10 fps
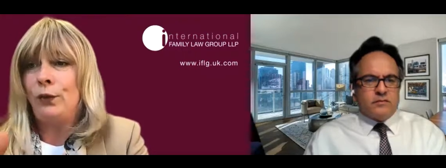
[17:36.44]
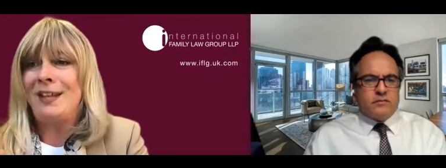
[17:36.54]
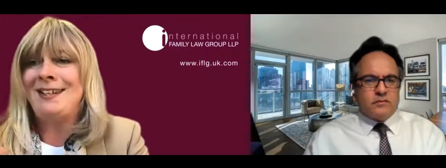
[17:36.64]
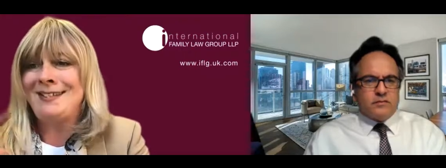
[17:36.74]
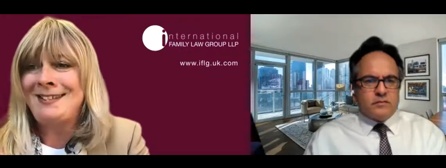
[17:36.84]

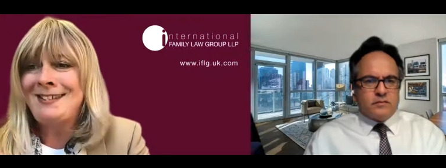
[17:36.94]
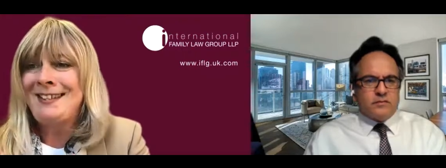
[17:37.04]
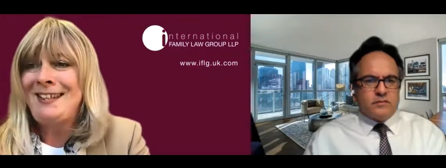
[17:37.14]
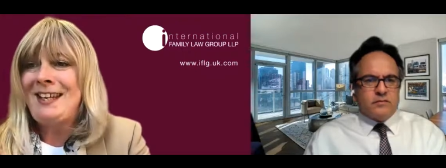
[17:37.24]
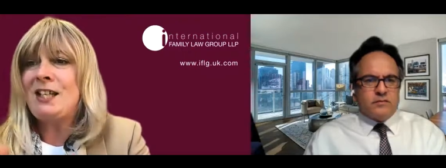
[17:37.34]
Speaker 1: this
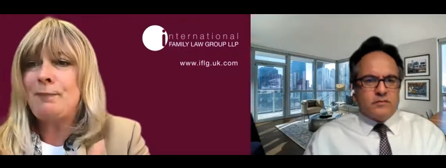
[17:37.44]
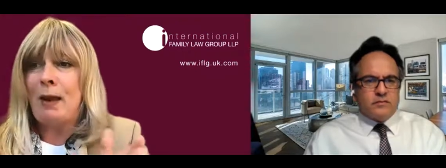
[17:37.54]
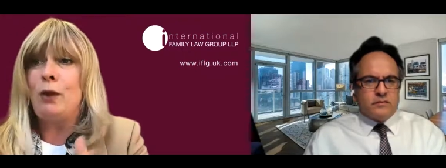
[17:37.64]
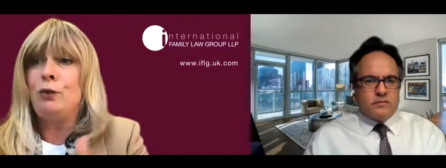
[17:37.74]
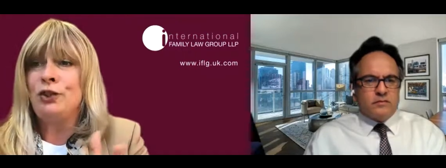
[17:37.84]

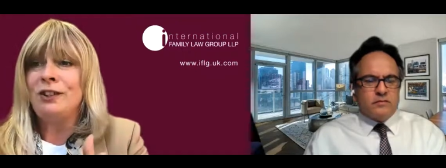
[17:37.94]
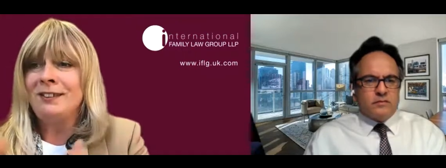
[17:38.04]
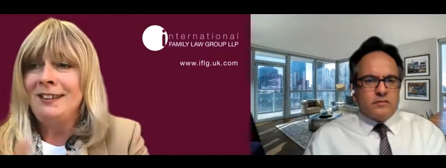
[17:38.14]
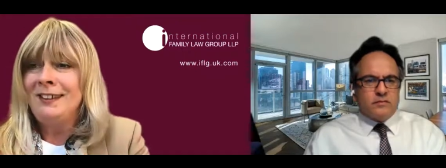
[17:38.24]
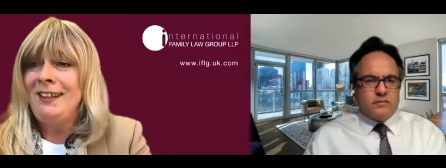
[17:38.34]

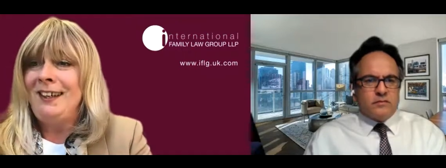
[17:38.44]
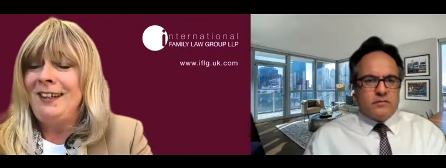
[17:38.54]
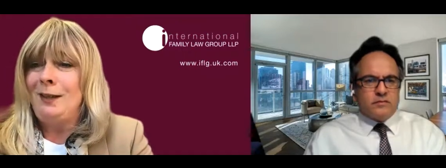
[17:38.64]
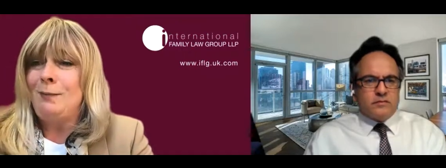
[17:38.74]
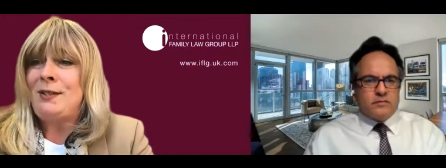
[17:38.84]
explosion.
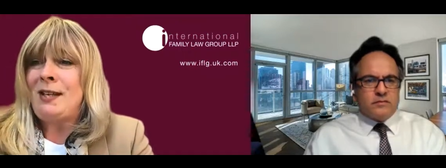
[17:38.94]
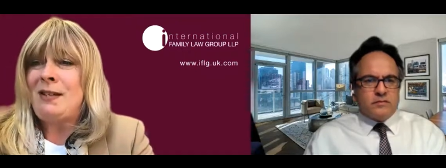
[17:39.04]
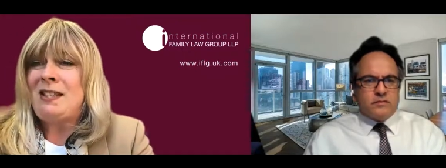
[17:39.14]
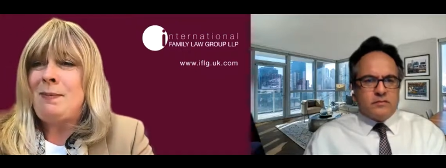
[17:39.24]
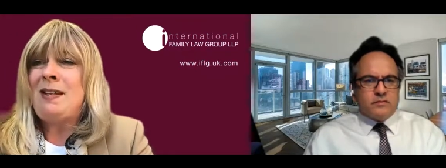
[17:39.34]
Um, so
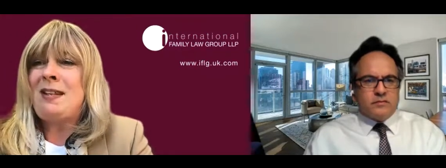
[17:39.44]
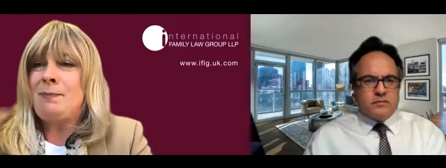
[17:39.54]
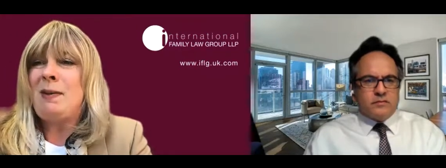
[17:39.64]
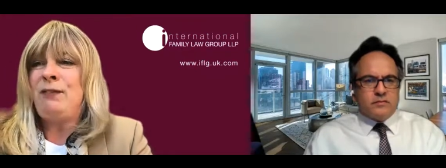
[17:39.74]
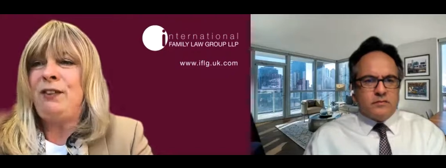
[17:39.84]
it's it, there's
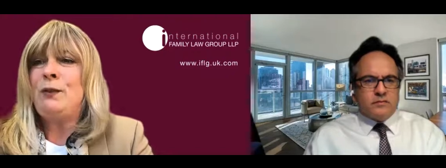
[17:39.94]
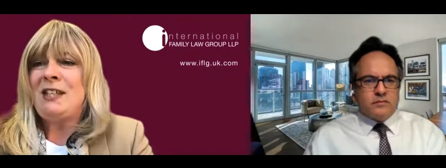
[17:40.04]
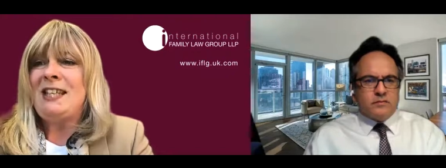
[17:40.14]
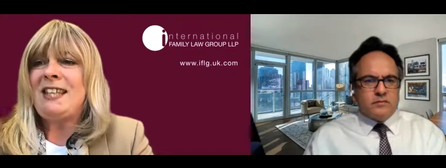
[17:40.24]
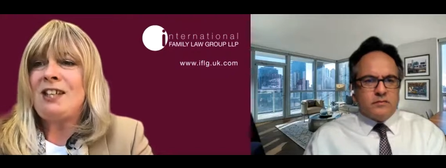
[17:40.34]
been a few
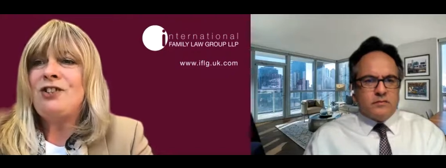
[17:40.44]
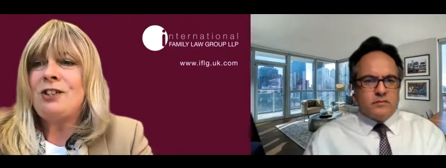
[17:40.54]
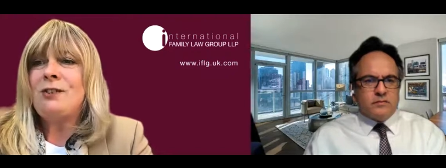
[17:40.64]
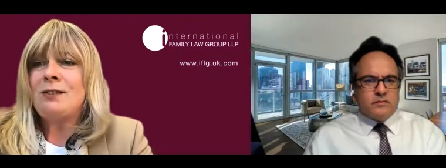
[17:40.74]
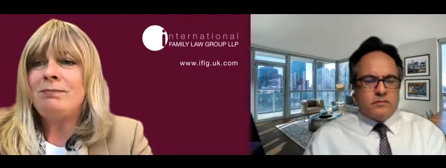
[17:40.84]
teething
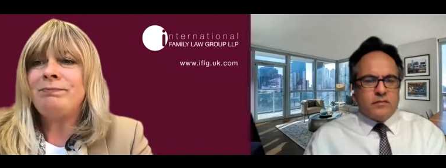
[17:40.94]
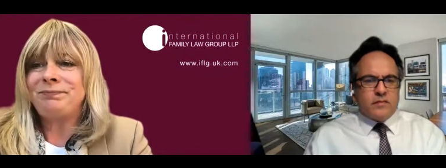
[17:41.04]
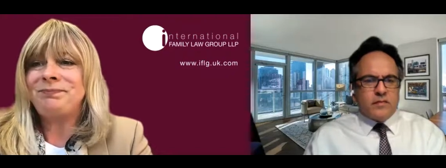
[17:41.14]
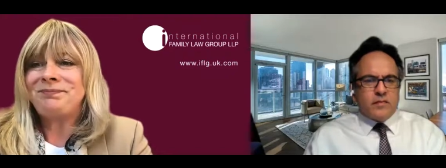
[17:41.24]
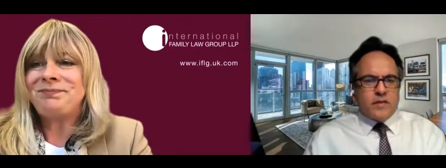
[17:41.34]
issues.
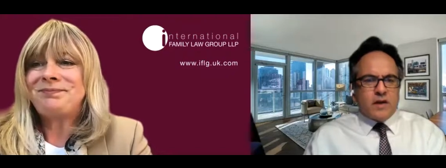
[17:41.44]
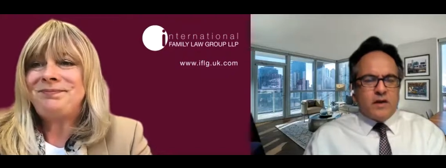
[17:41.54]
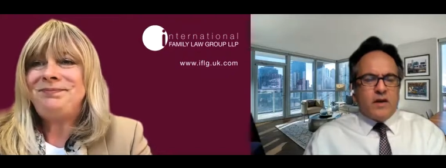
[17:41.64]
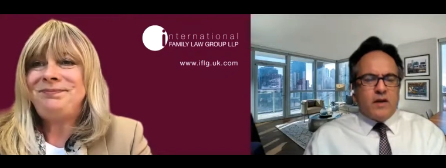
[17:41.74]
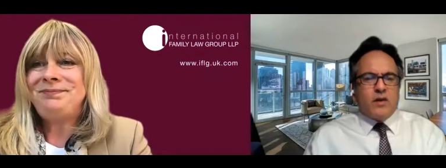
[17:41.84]

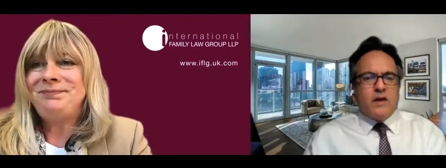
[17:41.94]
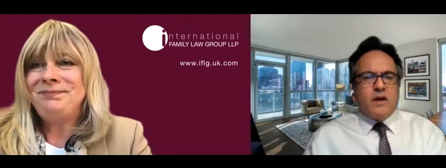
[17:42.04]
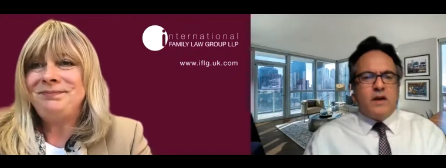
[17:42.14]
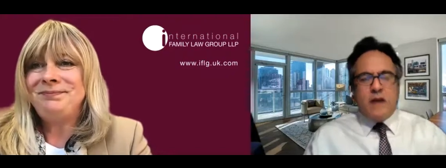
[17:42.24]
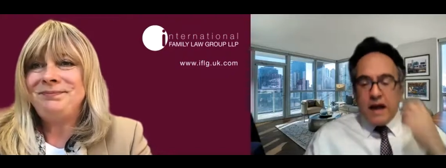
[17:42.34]
Now,
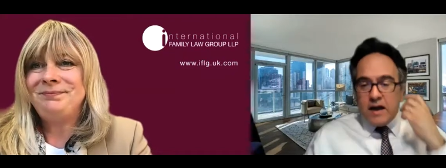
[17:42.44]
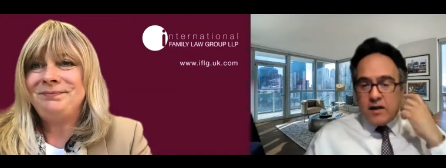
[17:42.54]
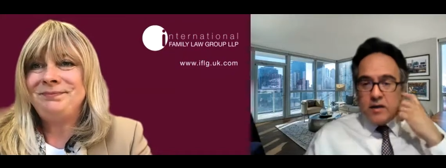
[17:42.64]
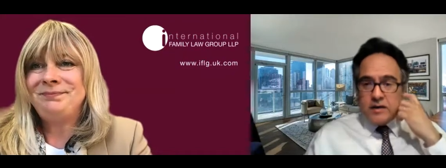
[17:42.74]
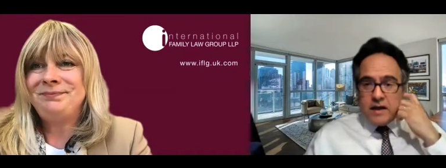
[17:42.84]

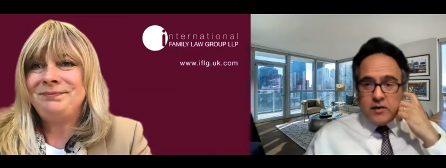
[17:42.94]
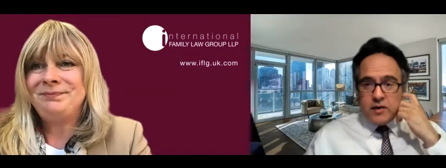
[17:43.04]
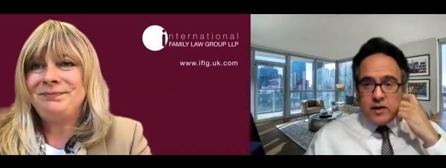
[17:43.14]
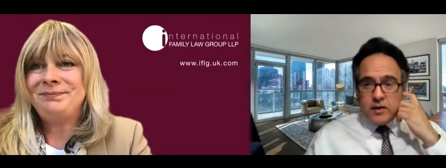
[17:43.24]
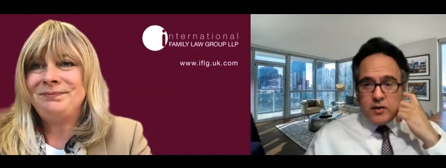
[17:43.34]
Speaker 2: how now the
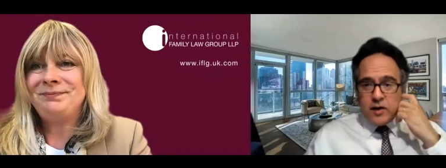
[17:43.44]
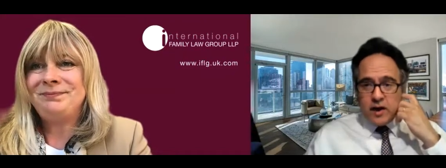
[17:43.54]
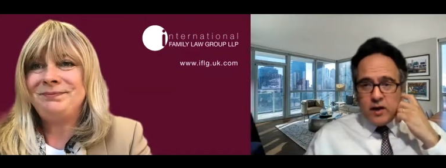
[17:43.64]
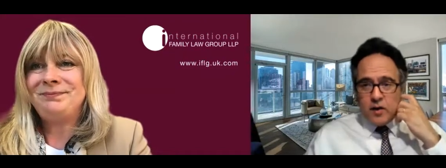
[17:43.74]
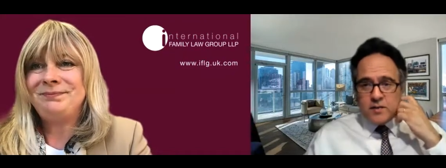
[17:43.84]

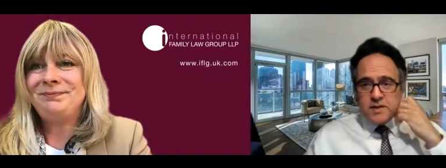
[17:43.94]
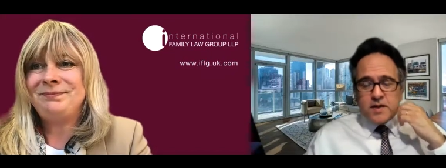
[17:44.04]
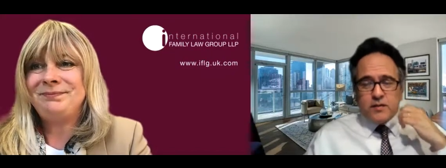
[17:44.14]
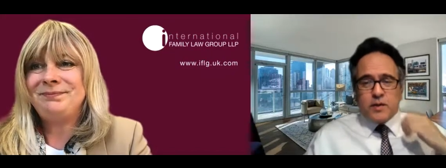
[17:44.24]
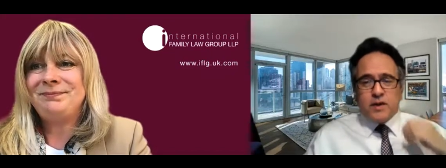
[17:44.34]
UK obviously
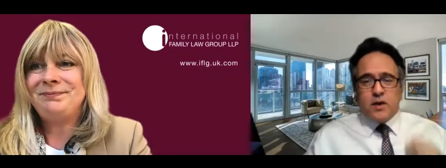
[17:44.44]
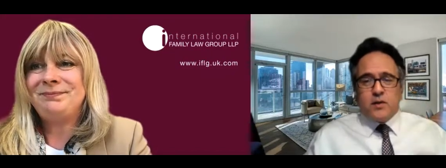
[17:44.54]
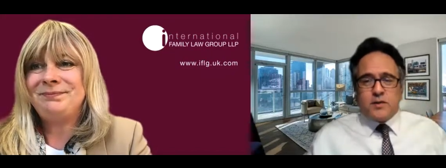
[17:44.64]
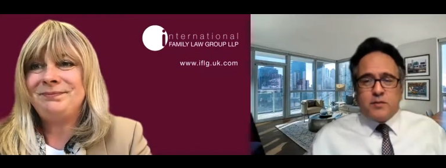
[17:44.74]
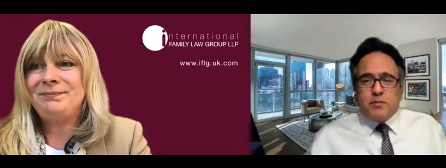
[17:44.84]
everyone
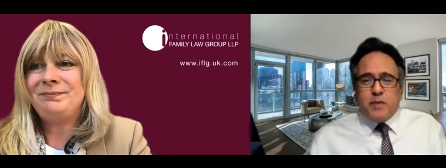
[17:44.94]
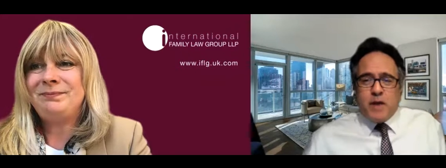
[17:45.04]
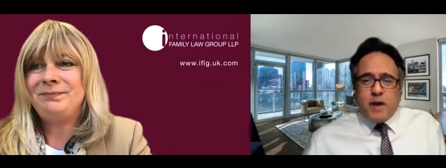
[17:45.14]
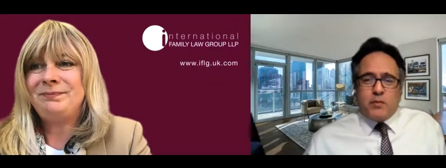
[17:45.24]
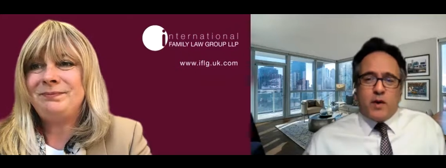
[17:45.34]
knows of,
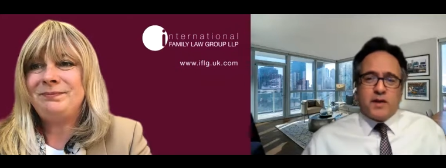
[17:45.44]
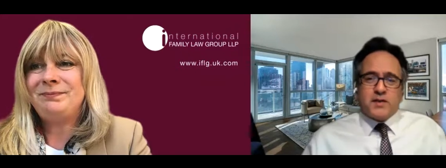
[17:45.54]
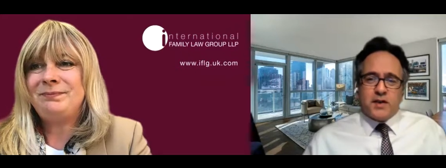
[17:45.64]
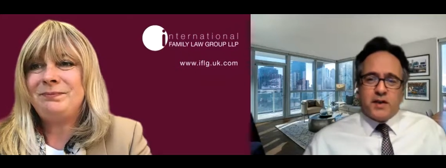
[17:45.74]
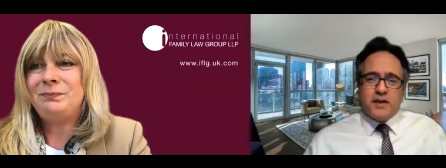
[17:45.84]
about
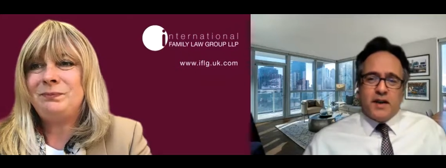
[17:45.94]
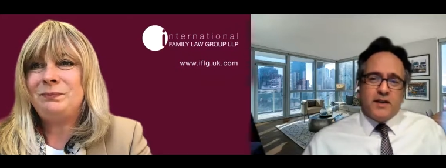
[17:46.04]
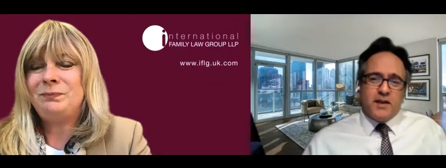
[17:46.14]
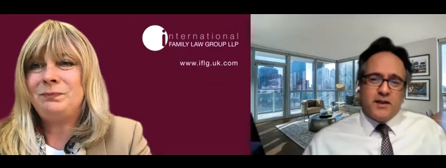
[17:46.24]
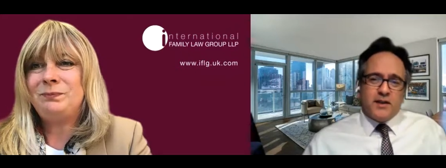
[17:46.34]
Brexit
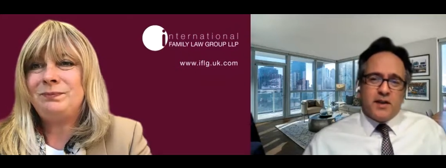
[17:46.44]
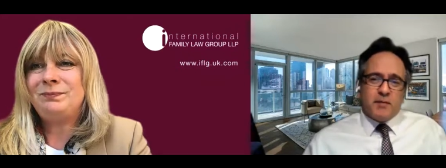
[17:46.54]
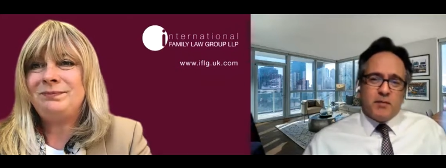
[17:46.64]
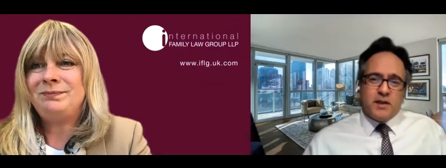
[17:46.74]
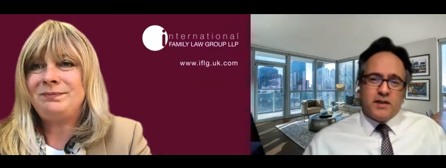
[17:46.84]
and that uh,
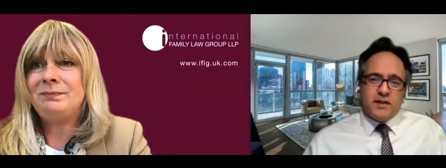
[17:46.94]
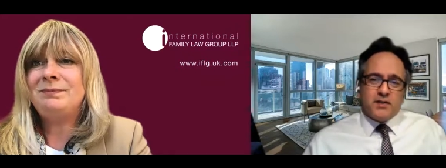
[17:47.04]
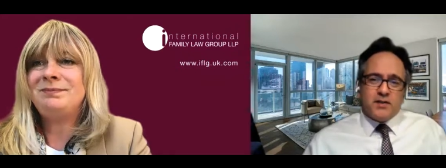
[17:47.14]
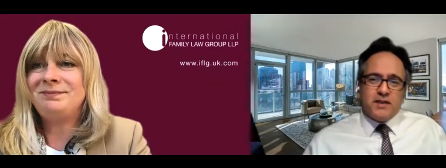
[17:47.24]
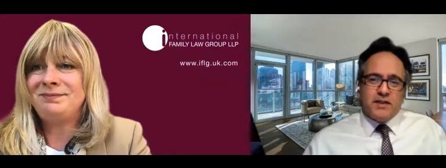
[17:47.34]
Britain
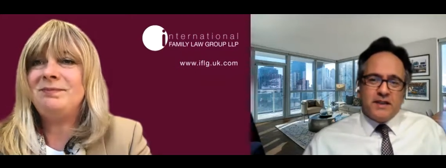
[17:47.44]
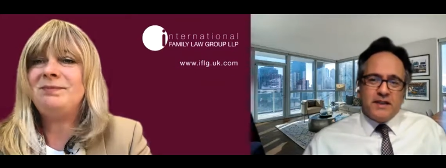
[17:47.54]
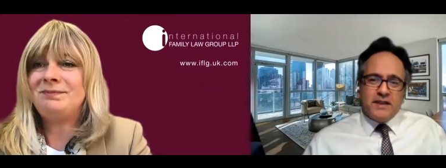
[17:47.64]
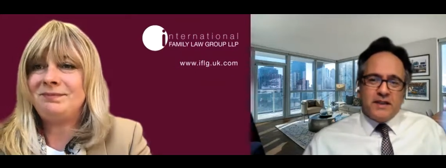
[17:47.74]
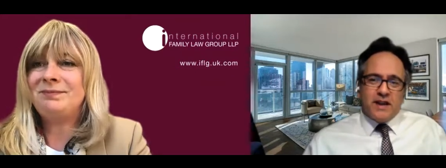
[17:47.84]
is.
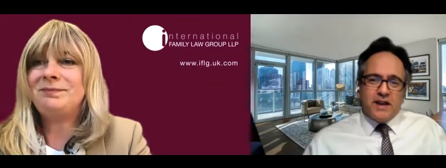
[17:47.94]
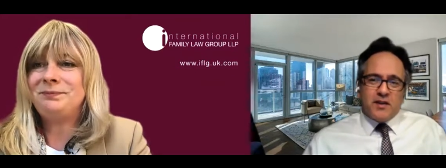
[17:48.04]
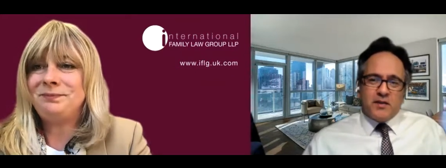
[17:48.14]
I don't know if